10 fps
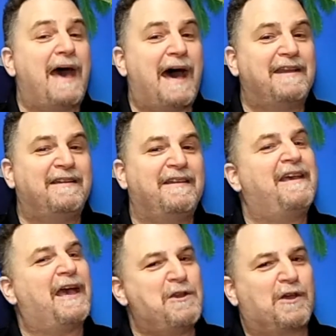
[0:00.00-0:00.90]
bet,
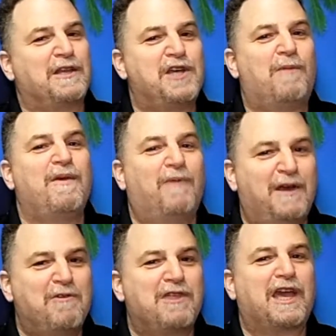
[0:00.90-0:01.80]
and you can tell me
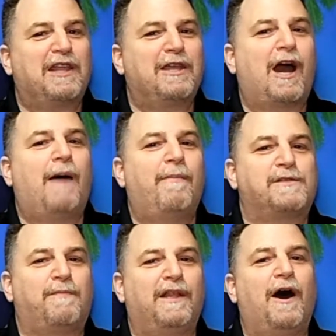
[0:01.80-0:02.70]
what you think in the
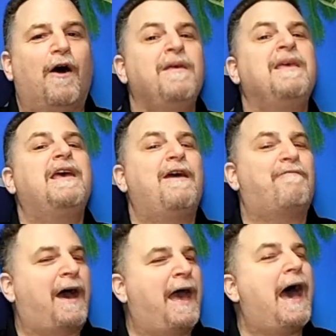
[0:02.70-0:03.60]
comments below,
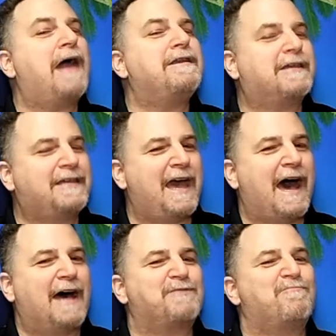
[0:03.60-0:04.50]
if I had to
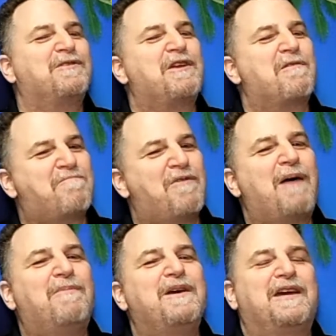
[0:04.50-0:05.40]
guess, what they're
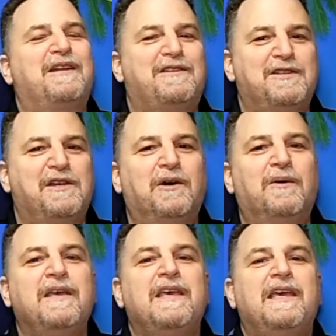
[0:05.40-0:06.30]
probably going to
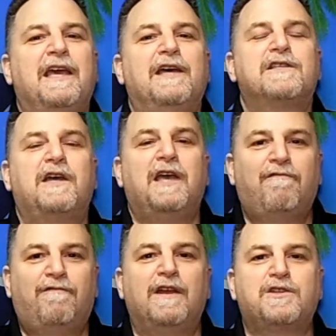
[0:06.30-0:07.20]
do is
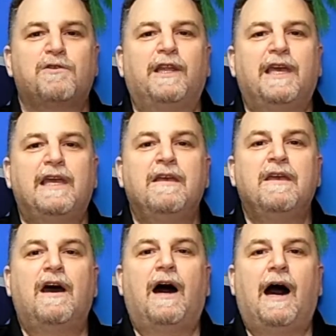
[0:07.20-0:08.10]
eventually